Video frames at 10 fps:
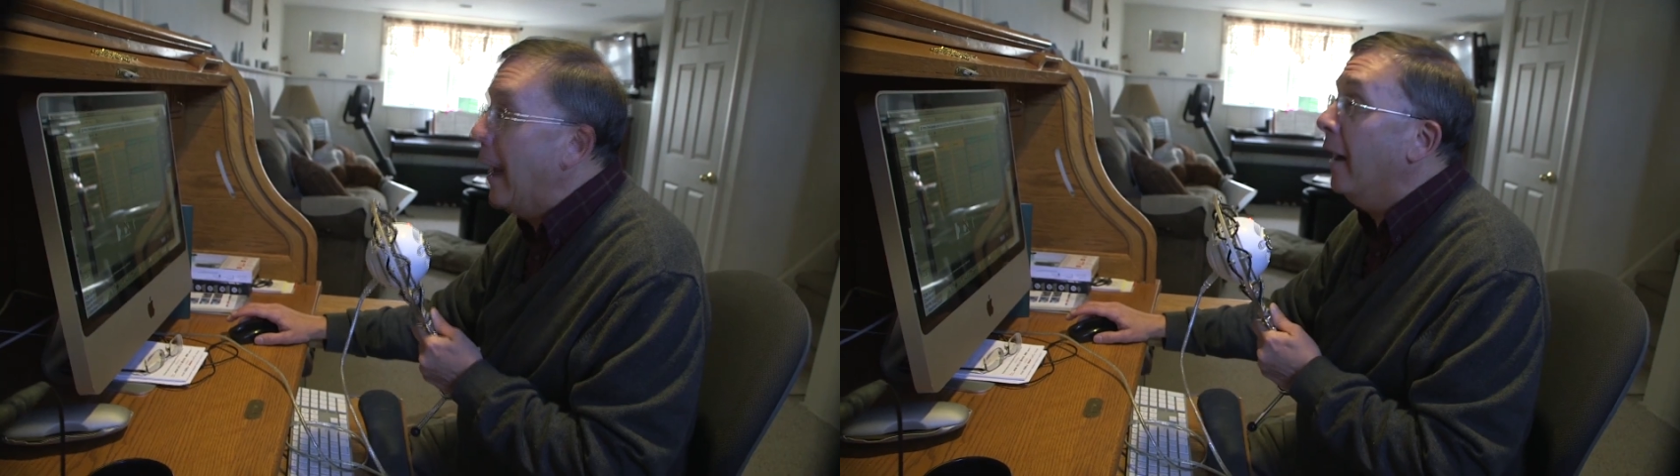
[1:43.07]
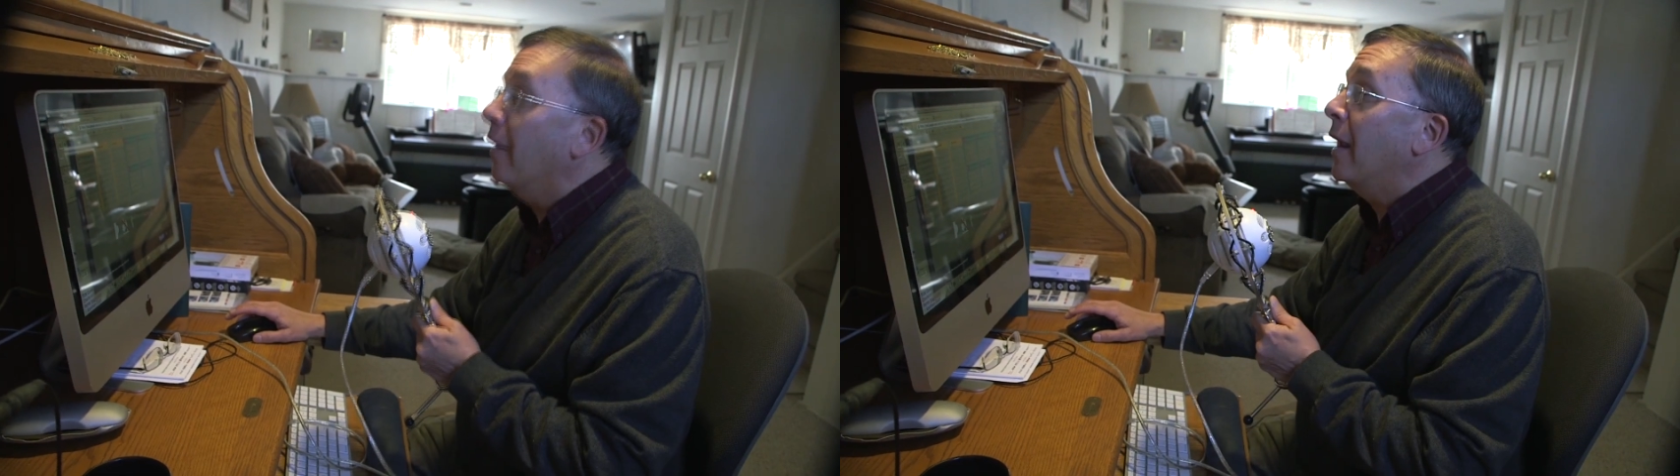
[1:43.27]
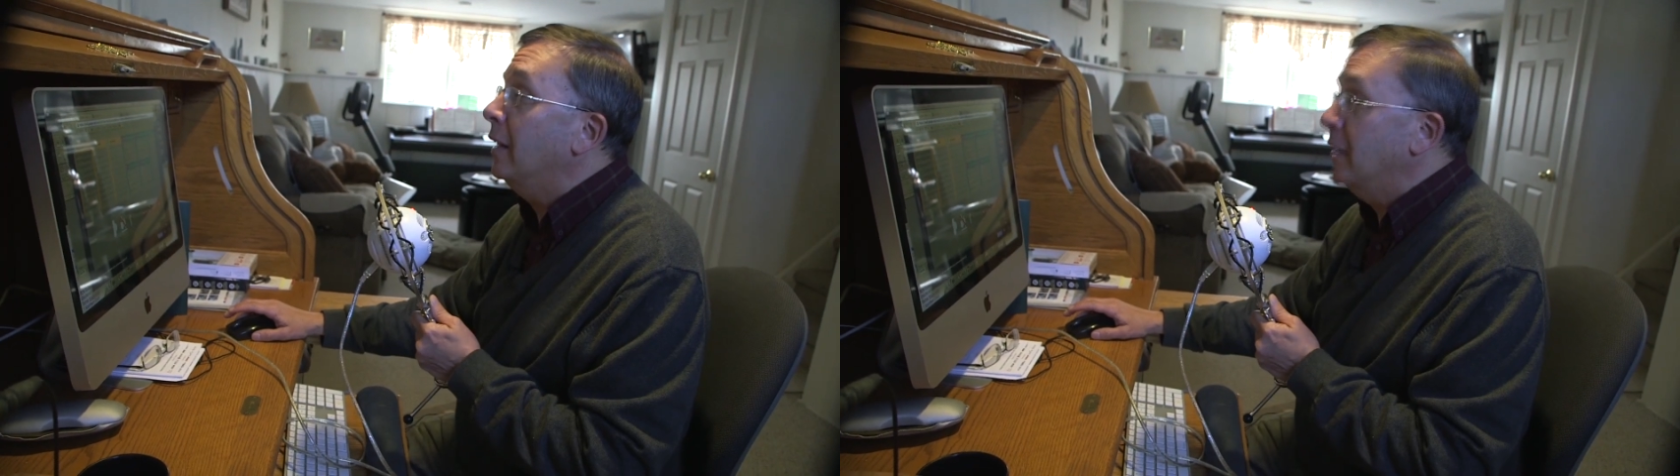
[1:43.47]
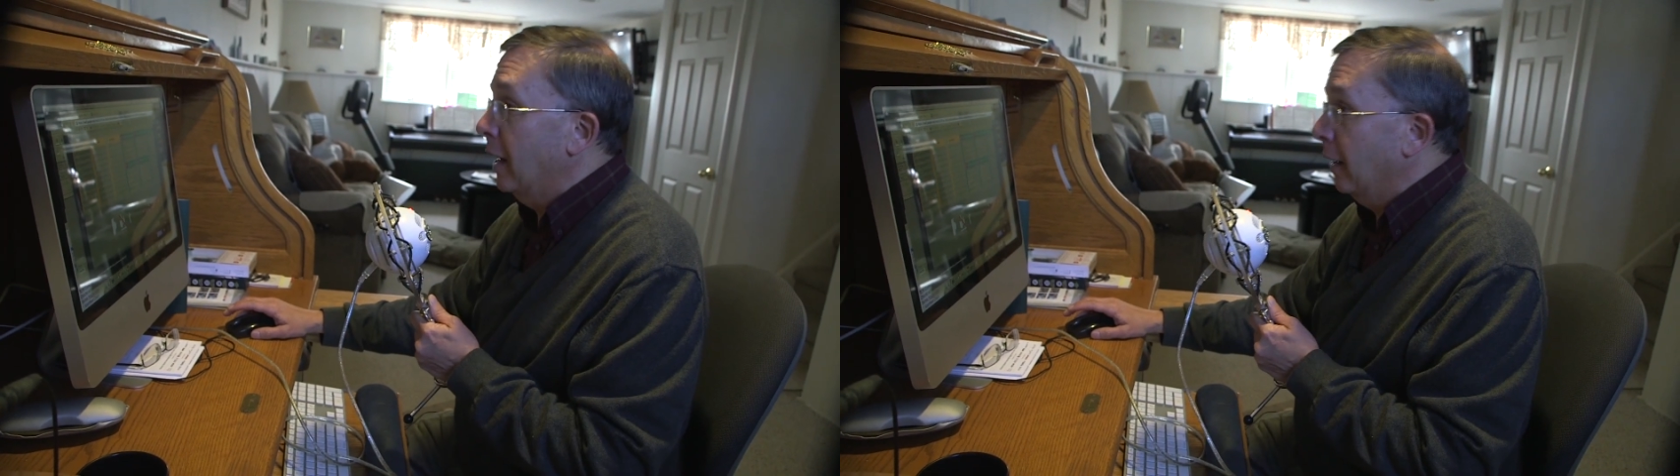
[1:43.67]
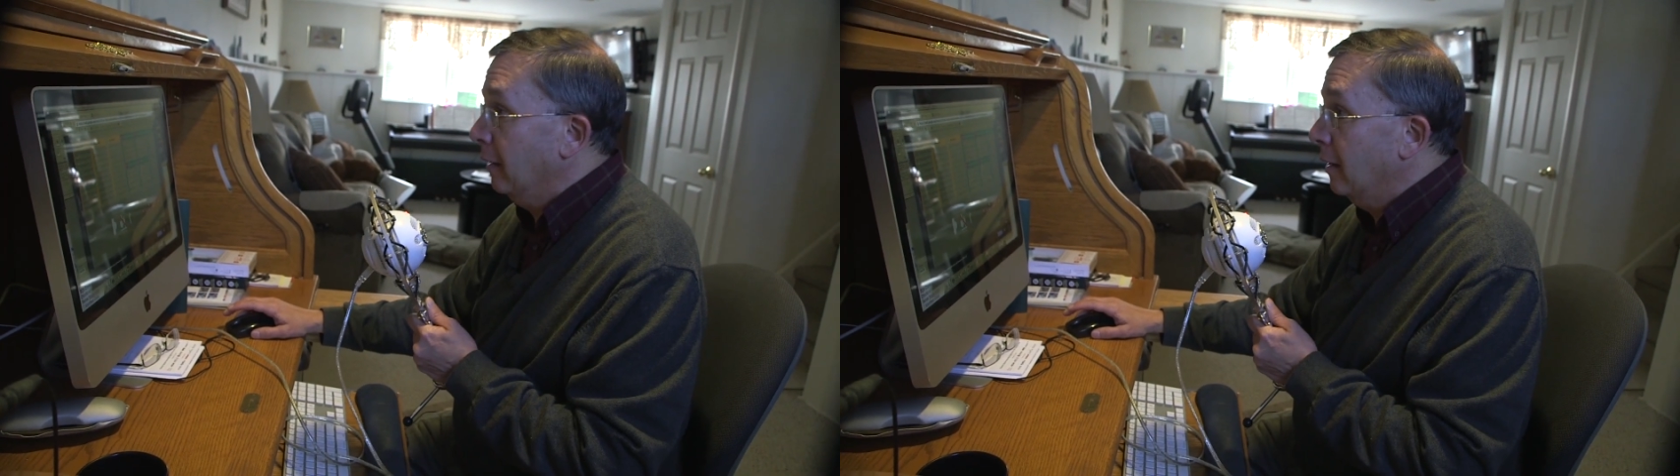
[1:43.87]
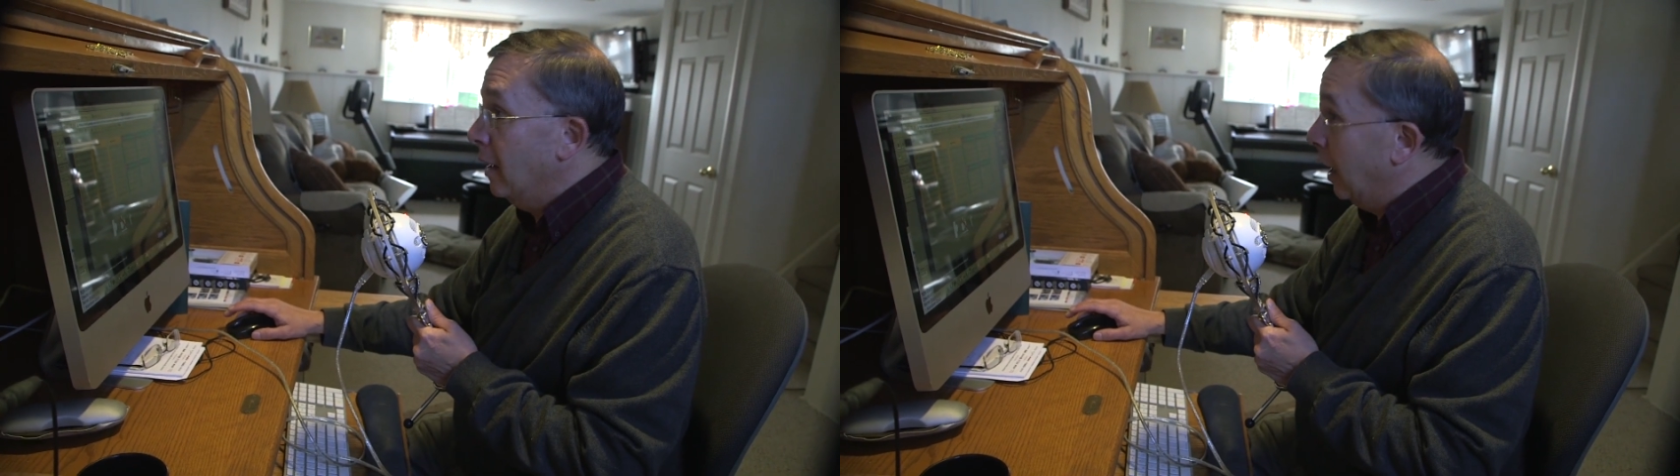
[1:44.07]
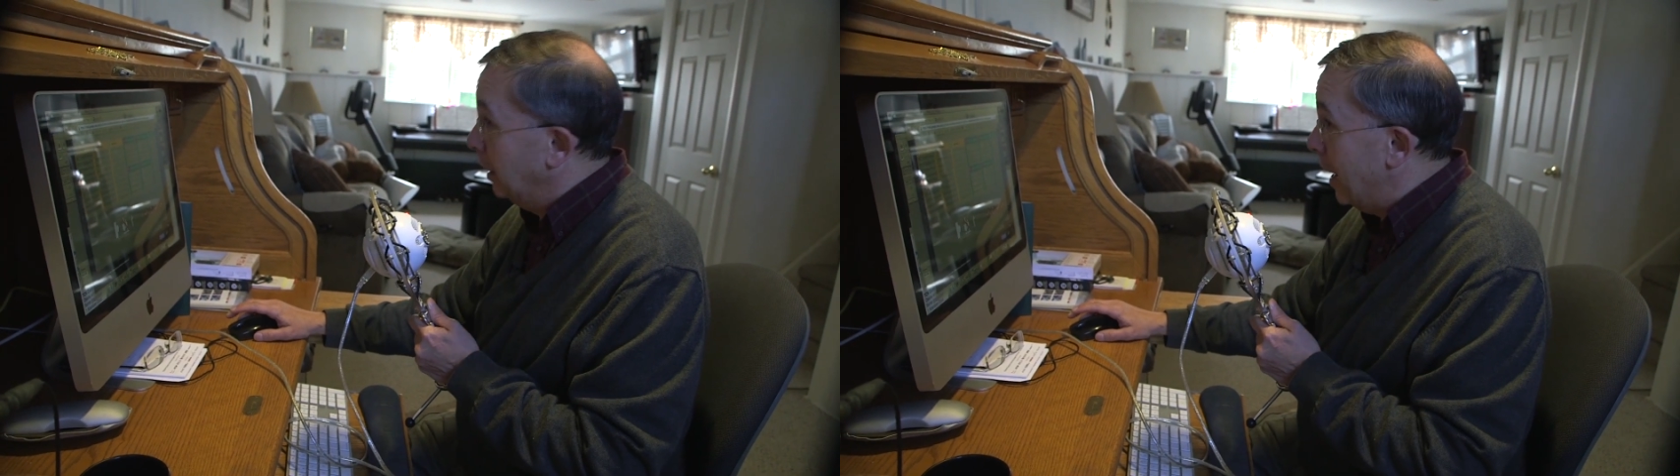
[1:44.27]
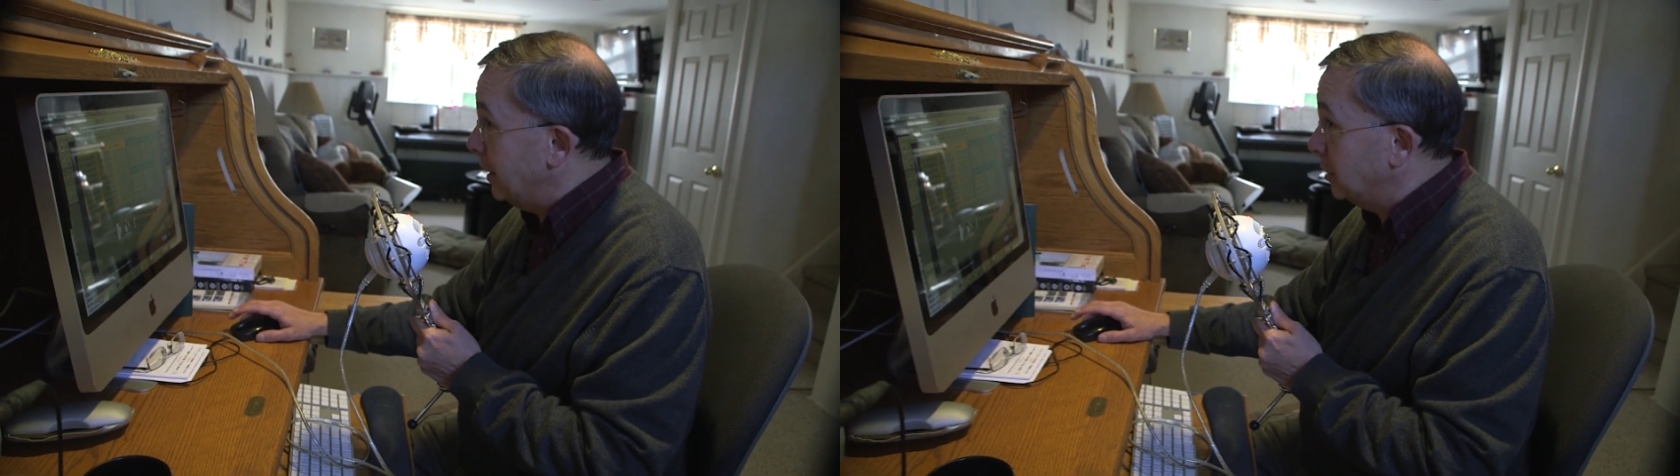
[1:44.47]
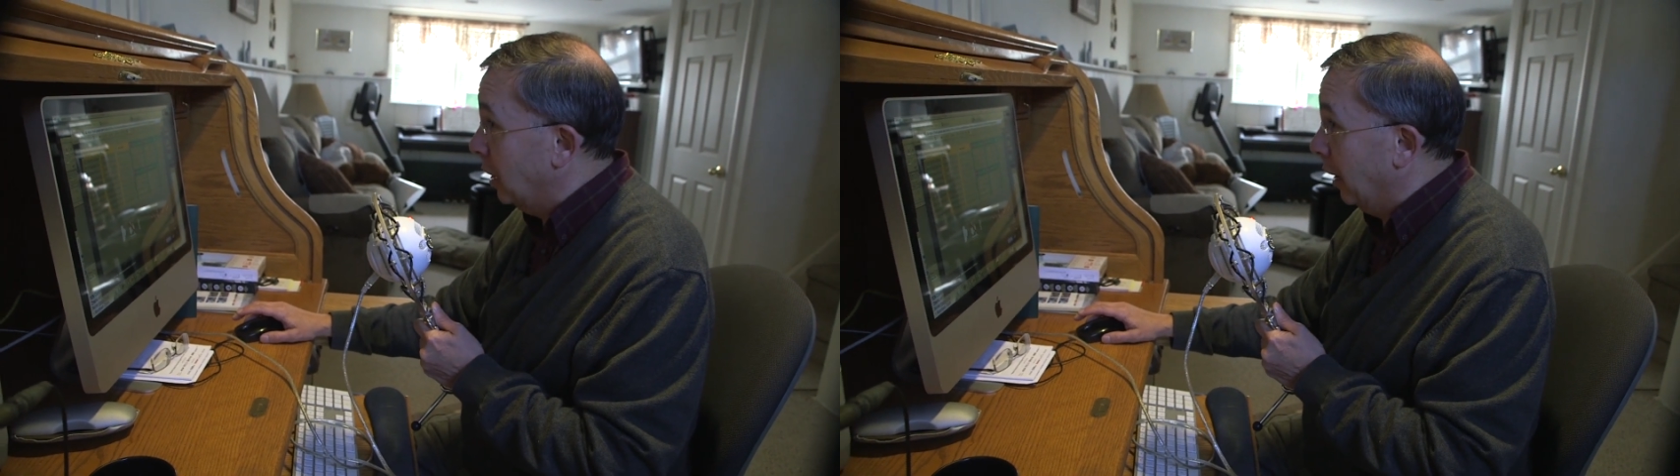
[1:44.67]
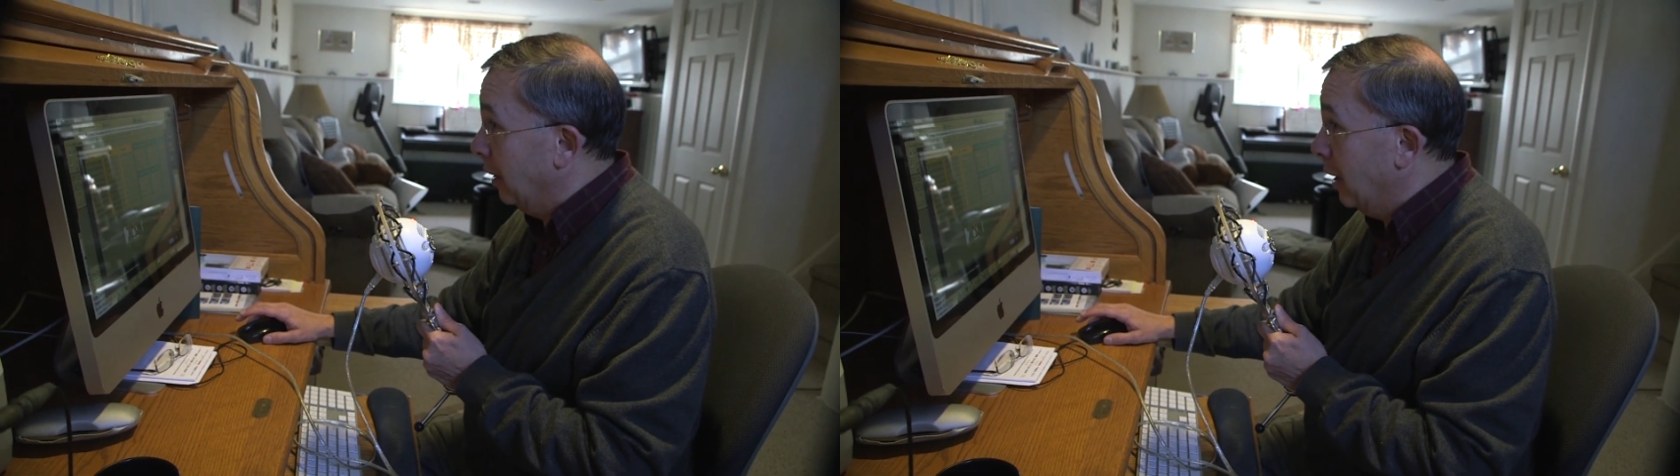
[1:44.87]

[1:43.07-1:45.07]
Air India, Alaska,